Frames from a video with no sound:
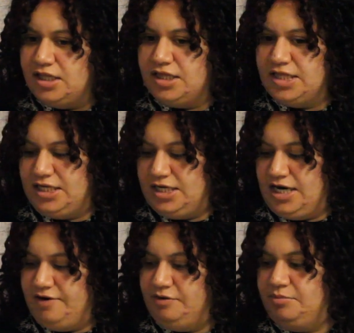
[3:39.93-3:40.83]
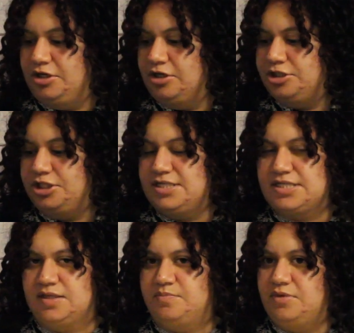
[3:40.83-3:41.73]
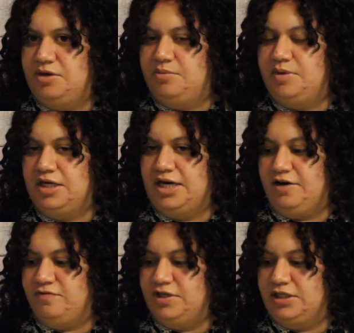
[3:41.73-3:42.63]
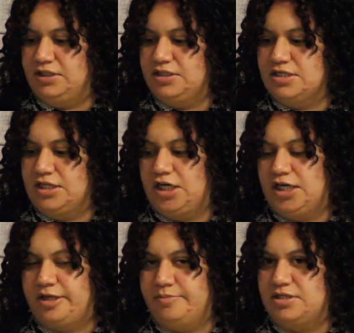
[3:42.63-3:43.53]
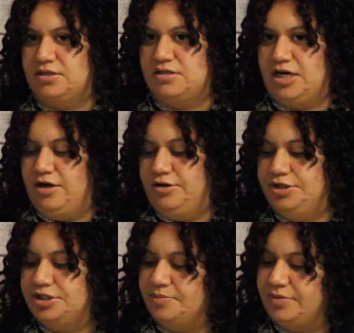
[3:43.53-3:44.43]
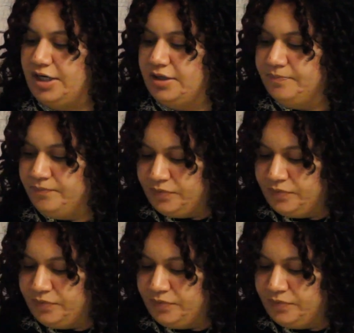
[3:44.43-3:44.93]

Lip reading: than having bigger sheets and maybe having to like cut them down or something.